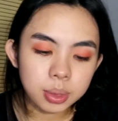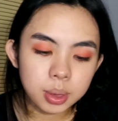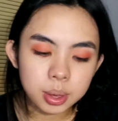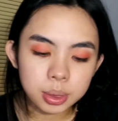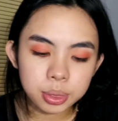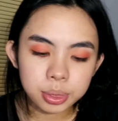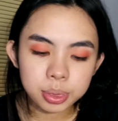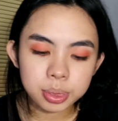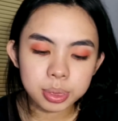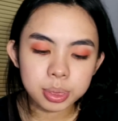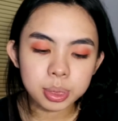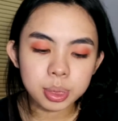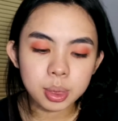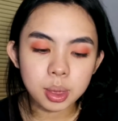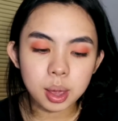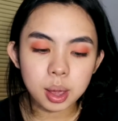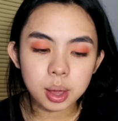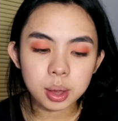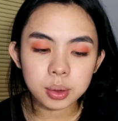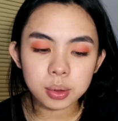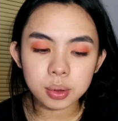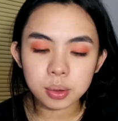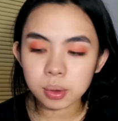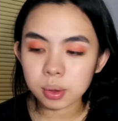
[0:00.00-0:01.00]
this
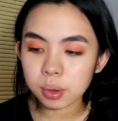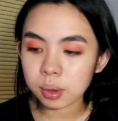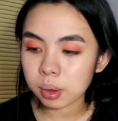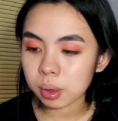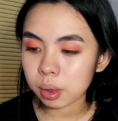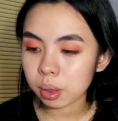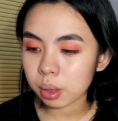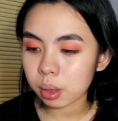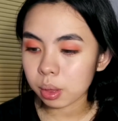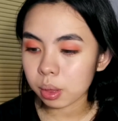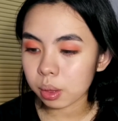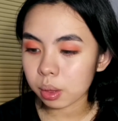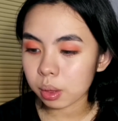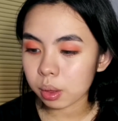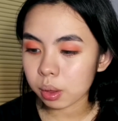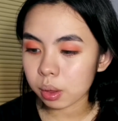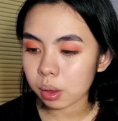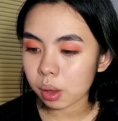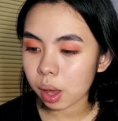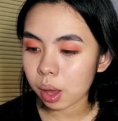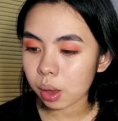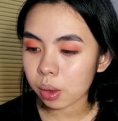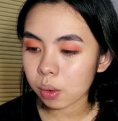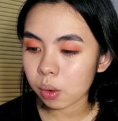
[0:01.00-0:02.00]
NYX
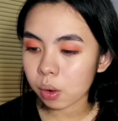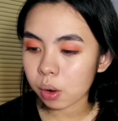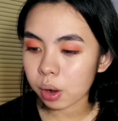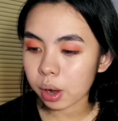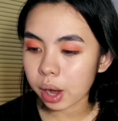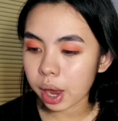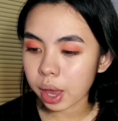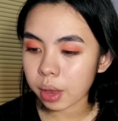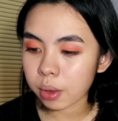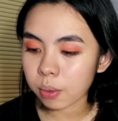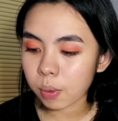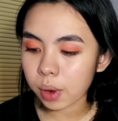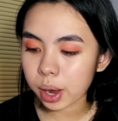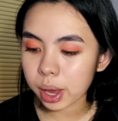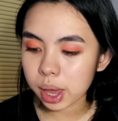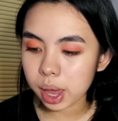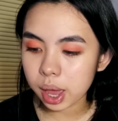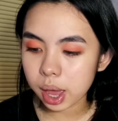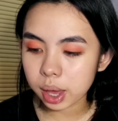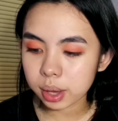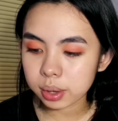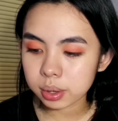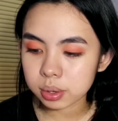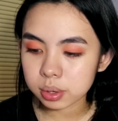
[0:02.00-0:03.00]
or
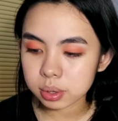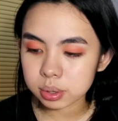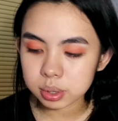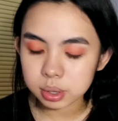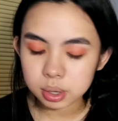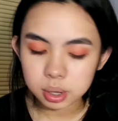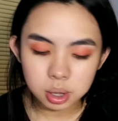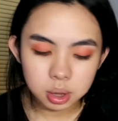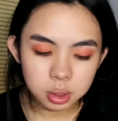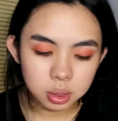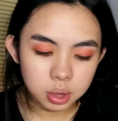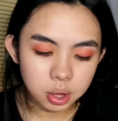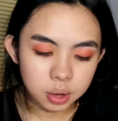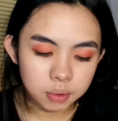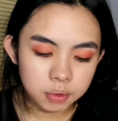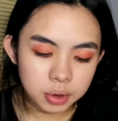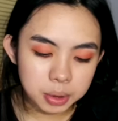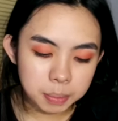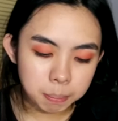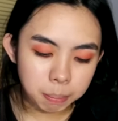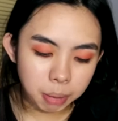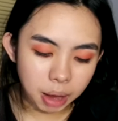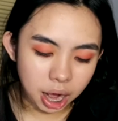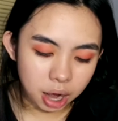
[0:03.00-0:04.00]
NYX Love
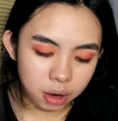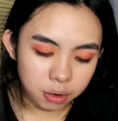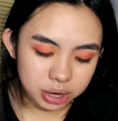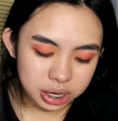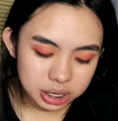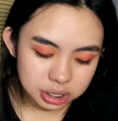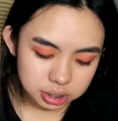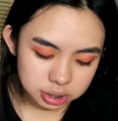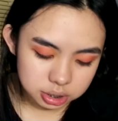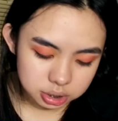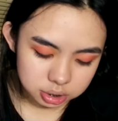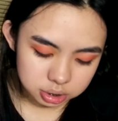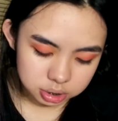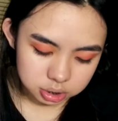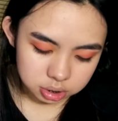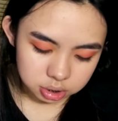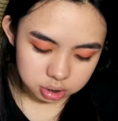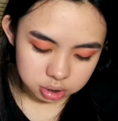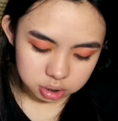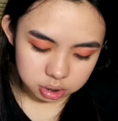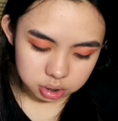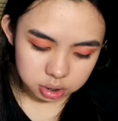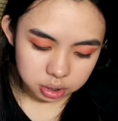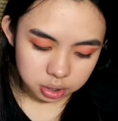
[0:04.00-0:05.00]
in Paris
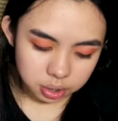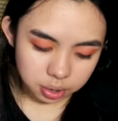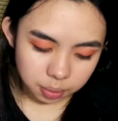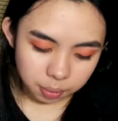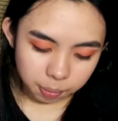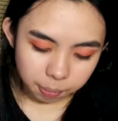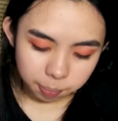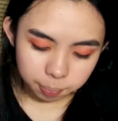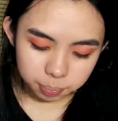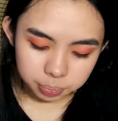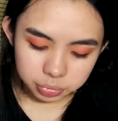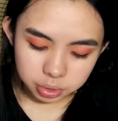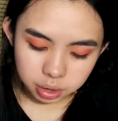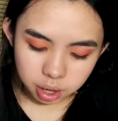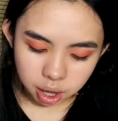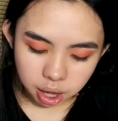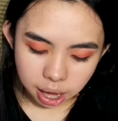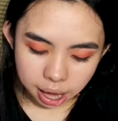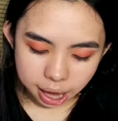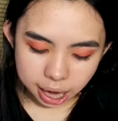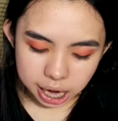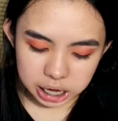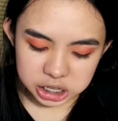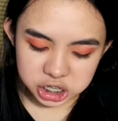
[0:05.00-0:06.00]

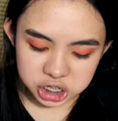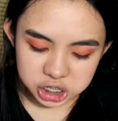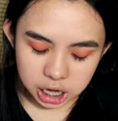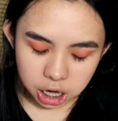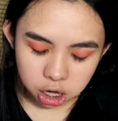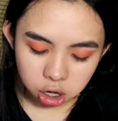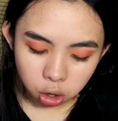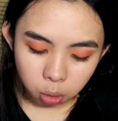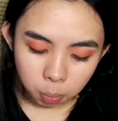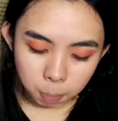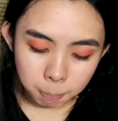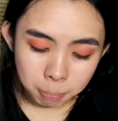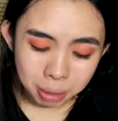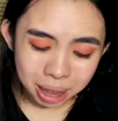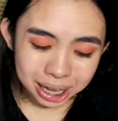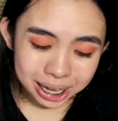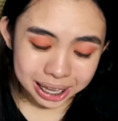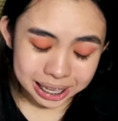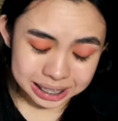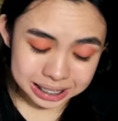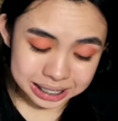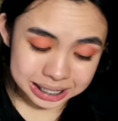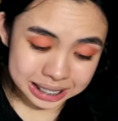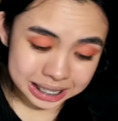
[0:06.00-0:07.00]
eyeshadow
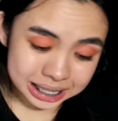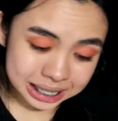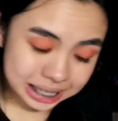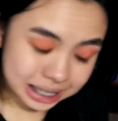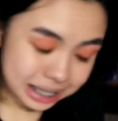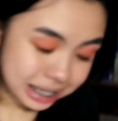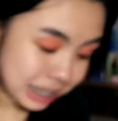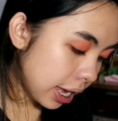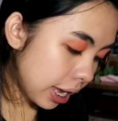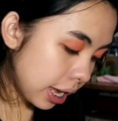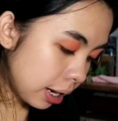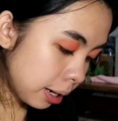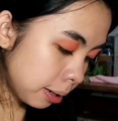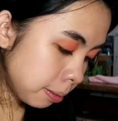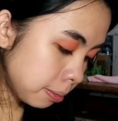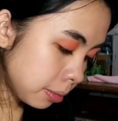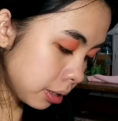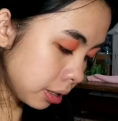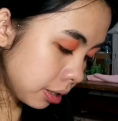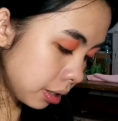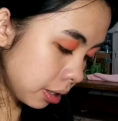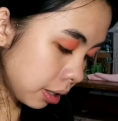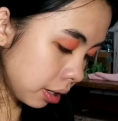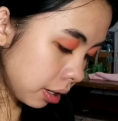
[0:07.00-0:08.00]
palette, and I'm
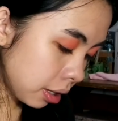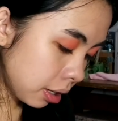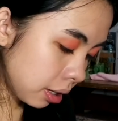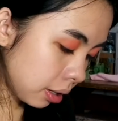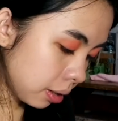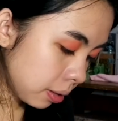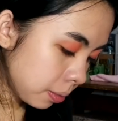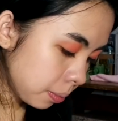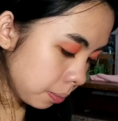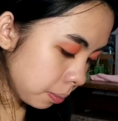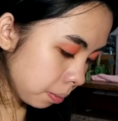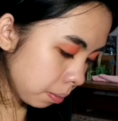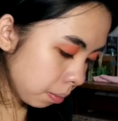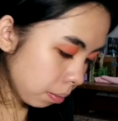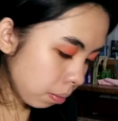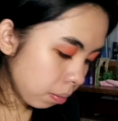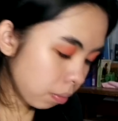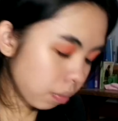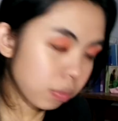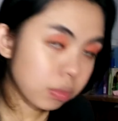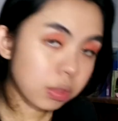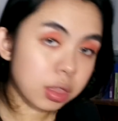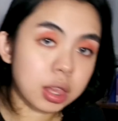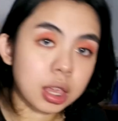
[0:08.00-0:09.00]
just gonna
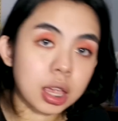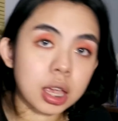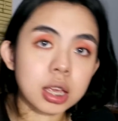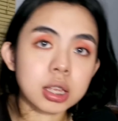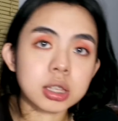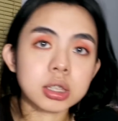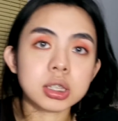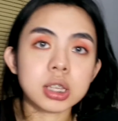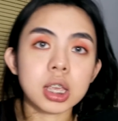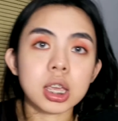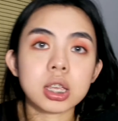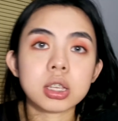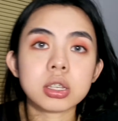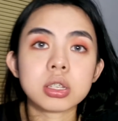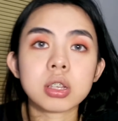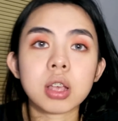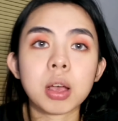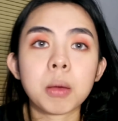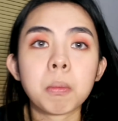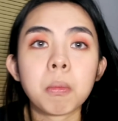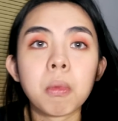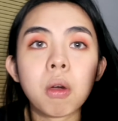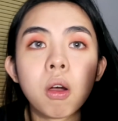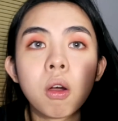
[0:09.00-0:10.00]
take
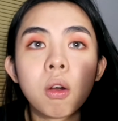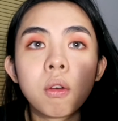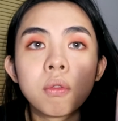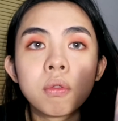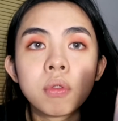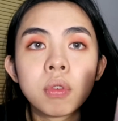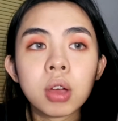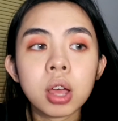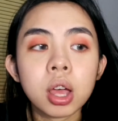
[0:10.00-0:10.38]
some of